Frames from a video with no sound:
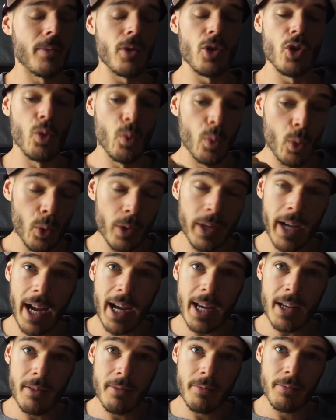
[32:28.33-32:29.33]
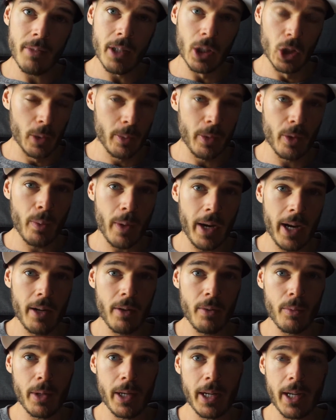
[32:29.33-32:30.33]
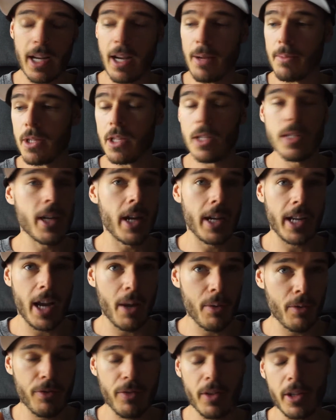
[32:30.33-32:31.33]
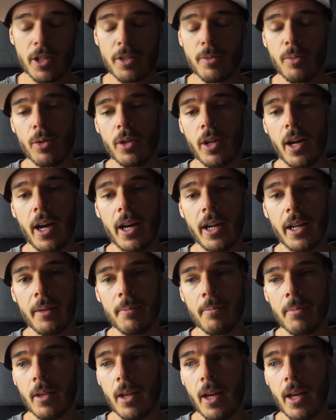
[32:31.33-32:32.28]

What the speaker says: You will gain a little bit of weight when it comes to starting out with flexible dieting,